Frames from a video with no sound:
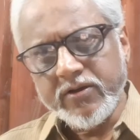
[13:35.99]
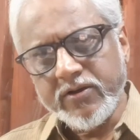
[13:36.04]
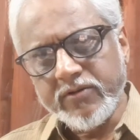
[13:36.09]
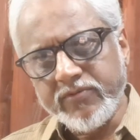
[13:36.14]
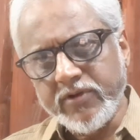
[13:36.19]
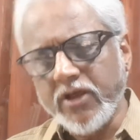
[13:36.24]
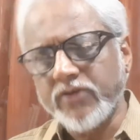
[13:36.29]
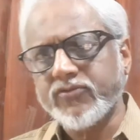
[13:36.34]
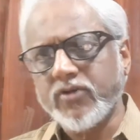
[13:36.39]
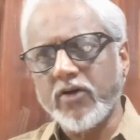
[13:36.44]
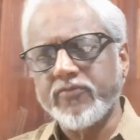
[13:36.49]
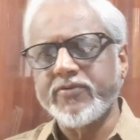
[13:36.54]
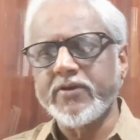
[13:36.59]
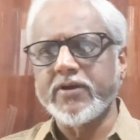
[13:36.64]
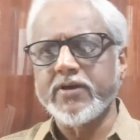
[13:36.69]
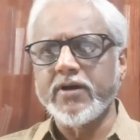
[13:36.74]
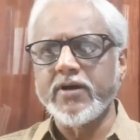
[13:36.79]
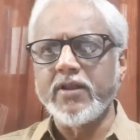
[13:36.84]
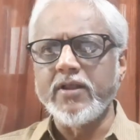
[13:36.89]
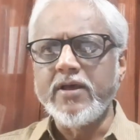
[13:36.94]

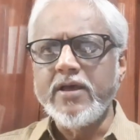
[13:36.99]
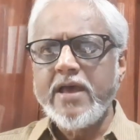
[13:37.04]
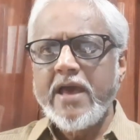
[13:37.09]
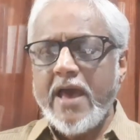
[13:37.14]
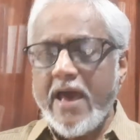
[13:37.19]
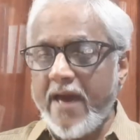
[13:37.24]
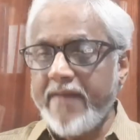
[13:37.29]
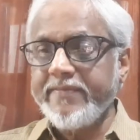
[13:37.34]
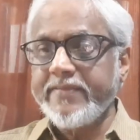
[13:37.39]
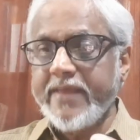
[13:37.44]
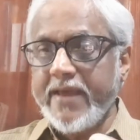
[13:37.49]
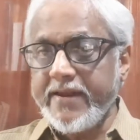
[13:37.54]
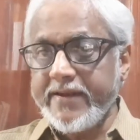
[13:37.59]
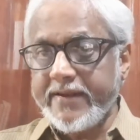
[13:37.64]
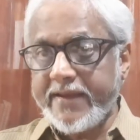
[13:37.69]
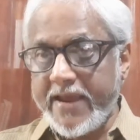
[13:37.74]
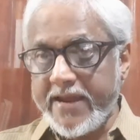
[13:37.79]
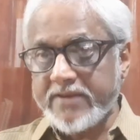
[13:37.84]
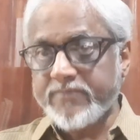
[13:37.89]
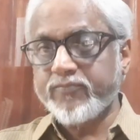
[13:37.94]
philosophical, and then
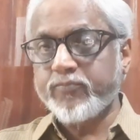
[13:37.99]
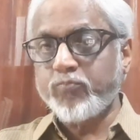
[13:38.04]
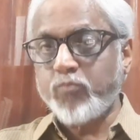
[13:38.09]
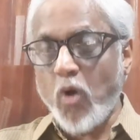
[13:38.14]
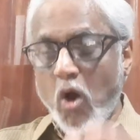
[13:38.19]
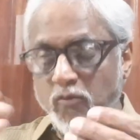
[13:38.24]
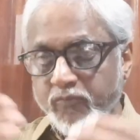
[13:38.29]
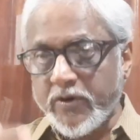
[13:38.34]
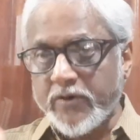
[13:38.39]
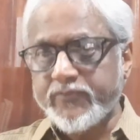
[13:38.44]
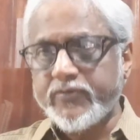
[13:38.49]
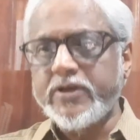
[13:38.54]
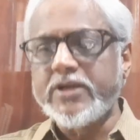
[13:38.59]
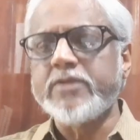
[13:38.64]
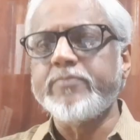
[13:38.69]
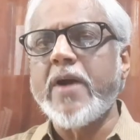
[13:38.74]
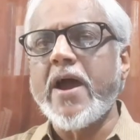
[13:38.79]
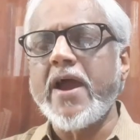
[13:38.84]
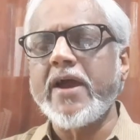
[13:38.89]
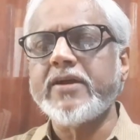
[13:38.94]
get proper
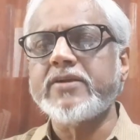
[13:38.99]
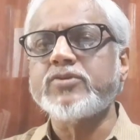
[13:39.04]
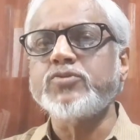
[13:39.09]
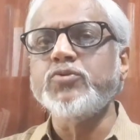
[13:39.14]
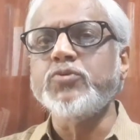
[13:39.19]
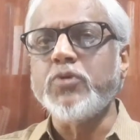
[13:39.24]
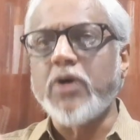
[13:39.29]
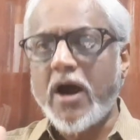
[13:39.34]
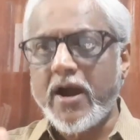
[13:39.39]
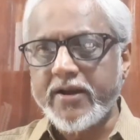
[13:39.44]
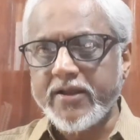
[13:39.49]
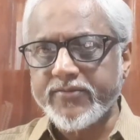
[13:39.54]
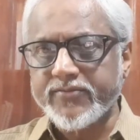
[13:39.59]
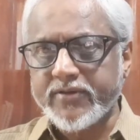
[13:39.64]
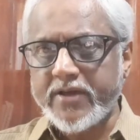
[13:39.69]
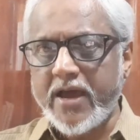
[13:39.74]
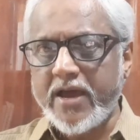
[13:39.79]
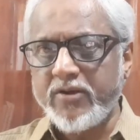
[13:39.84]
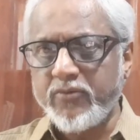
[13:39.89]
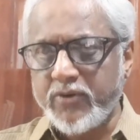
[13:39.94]
feedback to
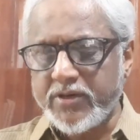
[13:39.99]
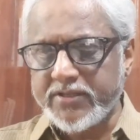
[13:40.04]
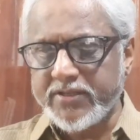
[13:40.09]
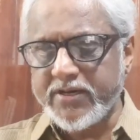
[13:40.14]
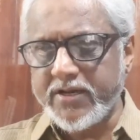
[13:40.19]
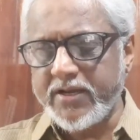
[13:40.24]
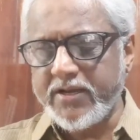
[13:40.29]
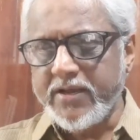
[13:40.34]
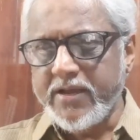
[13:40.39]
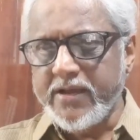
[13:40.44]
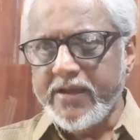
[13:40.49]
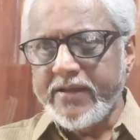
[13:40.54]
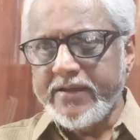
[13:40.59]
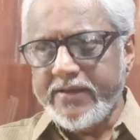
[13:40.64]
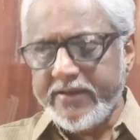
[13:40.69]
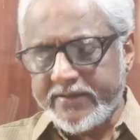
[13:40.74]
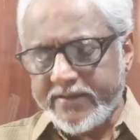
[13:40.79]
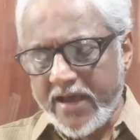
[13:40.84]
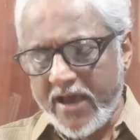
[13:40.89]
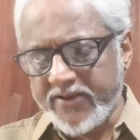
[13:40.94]
understand whether
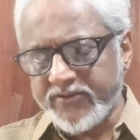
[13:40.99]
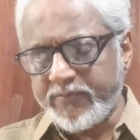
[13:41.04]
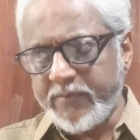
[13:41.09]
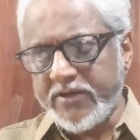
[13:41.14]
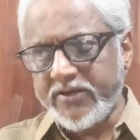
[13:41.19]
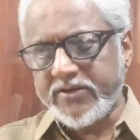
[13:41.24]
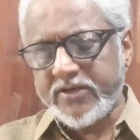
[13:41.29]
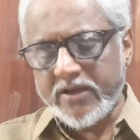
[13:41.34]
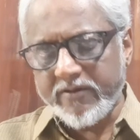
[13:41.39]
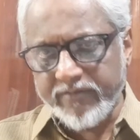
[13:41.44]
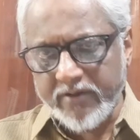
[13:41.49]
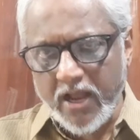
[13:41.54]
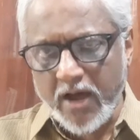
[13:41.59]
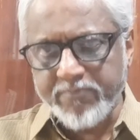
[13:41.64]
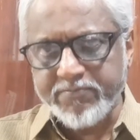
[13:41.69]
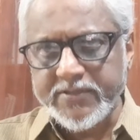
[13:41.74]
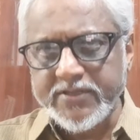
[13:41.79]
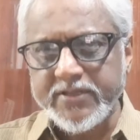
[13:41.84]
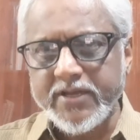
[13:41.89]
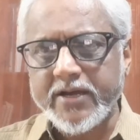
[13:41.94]
it has been
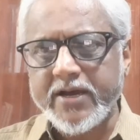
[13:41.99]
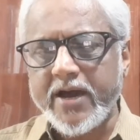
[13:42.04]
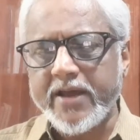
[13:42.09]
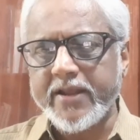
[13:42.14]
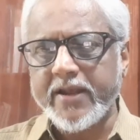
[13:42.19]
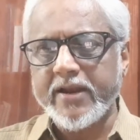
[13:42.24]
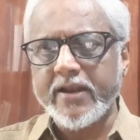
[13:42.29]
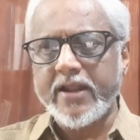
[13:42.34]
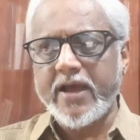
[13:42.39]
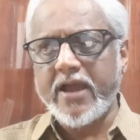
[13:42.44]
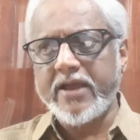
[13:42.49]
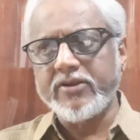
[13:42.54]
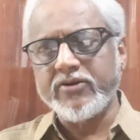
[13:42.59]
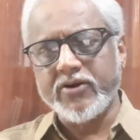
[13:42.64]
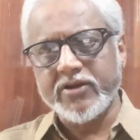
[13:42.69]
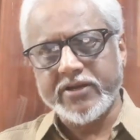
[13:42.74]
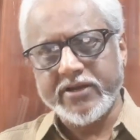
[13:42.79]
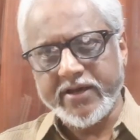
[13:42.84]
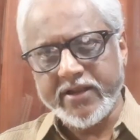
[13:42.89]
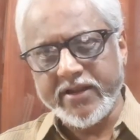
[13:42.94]
developed in the correct line
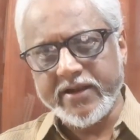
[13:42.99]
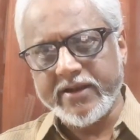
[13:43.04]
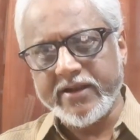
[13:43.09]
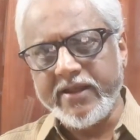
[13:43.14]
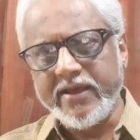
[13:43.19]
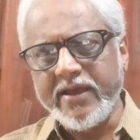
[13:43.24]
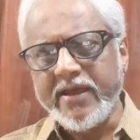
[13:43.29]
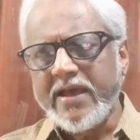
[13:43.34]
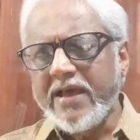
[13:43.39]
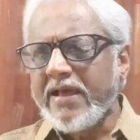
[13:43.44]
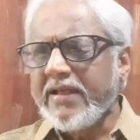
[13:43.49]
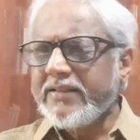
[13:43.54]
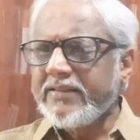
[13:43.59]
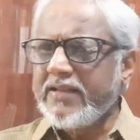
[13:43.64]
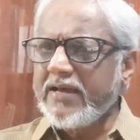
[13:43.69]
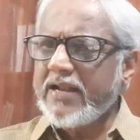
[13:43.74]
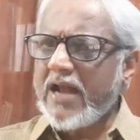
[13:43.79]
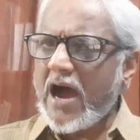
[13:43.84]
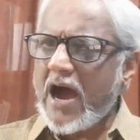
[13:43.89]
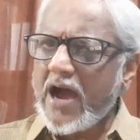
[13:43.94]
or correctly,
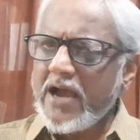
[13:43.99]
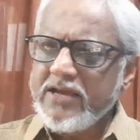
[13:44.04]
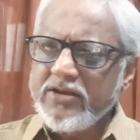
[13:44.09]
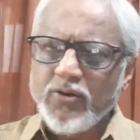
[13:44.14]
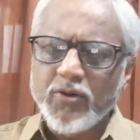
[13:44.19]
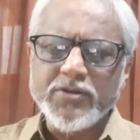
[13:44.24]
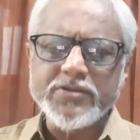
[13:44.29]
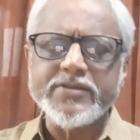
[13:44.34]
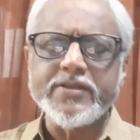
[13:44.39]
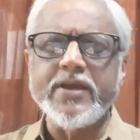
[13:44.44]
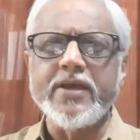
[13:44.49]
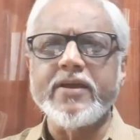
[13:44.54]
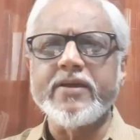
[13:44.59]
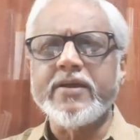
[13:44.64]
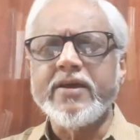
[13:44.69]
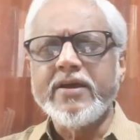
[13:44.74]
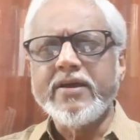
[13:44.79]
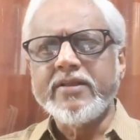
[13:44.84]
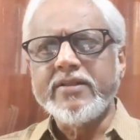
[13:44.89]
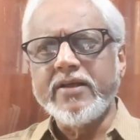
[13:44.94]
then I don't
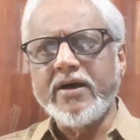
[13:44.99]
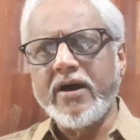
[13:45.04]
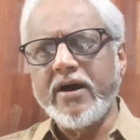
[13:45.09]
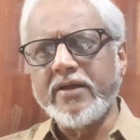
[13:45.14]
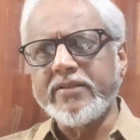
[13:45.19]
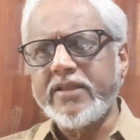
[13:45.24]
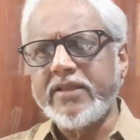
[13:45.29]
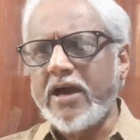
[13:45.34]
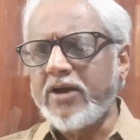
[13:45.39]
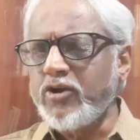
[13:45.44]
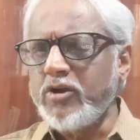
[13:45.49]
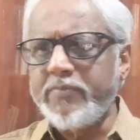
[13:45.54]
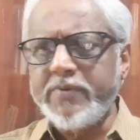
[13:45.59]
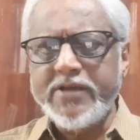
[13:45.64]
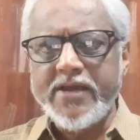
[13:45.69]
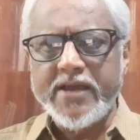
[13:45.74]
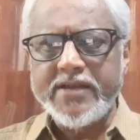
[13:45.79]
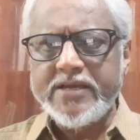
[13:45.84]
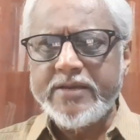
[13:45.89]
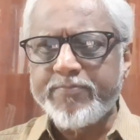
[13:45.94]
think there will
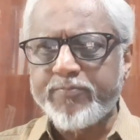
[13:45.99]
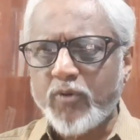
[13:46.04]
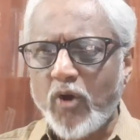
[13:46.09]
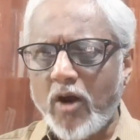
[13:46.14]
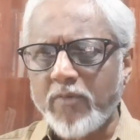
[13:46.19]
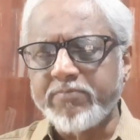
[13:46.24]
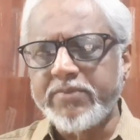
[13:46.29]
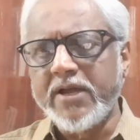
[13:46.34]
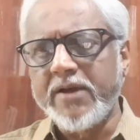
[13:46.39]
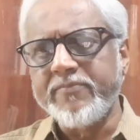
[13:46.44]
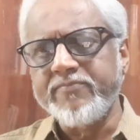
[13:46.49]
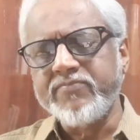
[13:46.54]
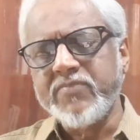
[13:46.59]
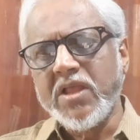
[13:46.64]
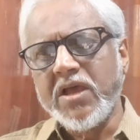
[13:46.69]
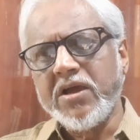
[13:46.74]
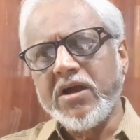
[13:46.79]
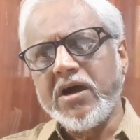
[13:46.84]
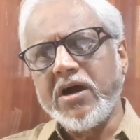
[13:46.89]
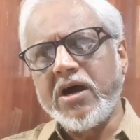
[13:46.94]
be any problem
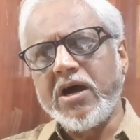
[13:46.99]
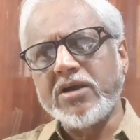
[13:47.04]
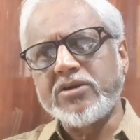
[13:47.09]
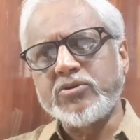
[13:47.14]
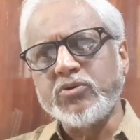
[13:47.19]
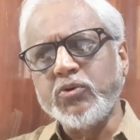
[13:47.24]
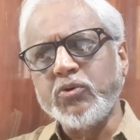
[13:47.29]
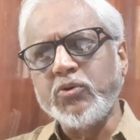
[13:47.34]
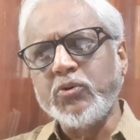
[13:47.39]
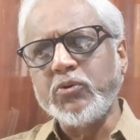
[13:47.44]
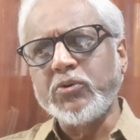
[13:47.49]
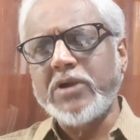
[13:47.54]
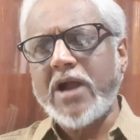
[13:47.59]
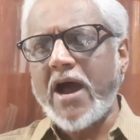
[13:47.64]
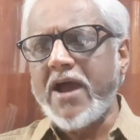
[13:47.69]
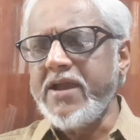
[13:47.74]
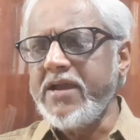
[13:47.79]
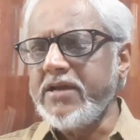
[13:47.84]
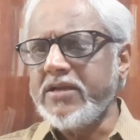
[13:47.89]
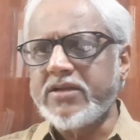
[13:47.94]
to
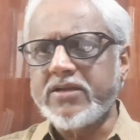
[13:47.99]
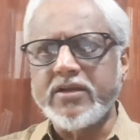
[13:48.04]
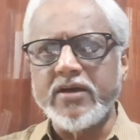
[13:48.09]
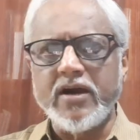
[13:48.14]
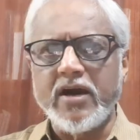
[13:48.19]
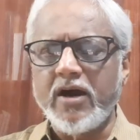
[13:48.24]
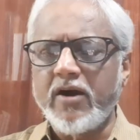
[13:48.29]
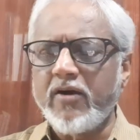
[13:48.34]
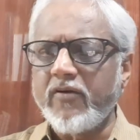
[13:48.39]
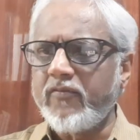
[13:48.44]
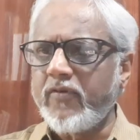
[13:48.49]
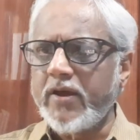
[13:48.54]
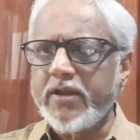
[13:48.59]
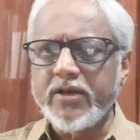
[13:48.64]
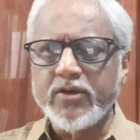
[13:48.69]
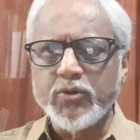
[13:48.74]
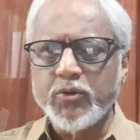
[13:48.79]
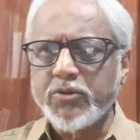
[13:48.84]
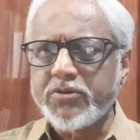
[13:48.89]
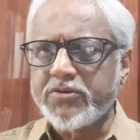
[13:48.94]
write a very
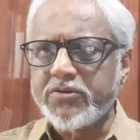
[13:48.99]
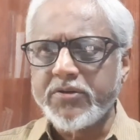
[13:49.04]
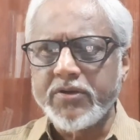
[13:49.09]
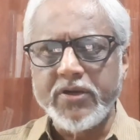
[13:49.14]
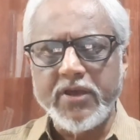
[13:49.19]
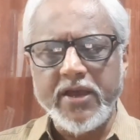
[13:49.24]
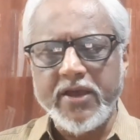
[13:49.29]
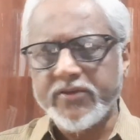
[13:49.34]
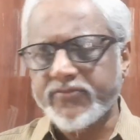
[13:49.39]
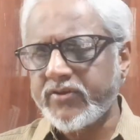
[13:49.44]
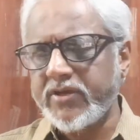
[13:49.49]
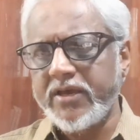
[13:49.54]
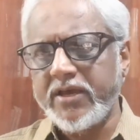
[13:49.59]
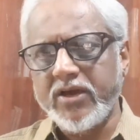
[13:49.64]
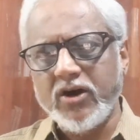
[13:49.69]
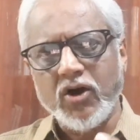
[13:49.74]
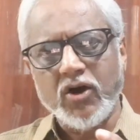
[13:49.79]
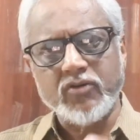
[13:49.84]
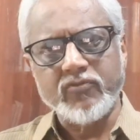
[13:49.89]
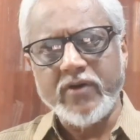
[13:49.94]
good essay
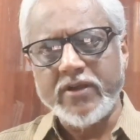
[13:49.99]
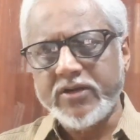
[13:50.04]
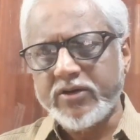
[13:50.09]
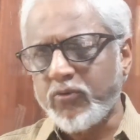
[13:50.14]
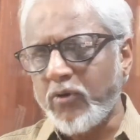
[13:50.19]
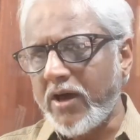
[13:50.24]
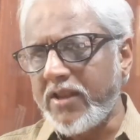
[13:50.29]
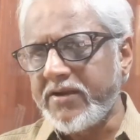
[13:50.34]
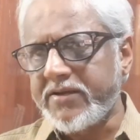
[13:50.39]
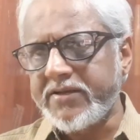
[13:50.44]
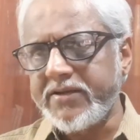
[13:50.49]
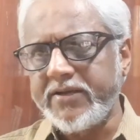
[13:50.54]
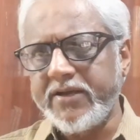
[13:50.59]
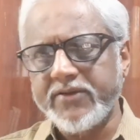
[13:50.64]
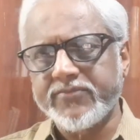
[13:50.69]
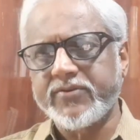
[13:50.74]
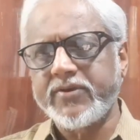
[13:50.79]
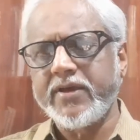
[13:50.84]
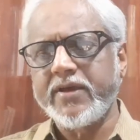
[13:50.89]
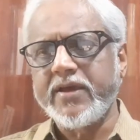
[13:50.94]
or very quality
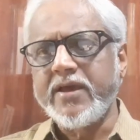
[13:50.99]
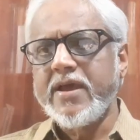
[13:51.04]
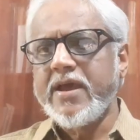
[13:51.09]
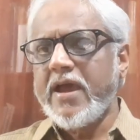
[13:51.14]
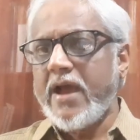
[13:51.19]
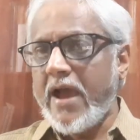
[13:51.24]
essay.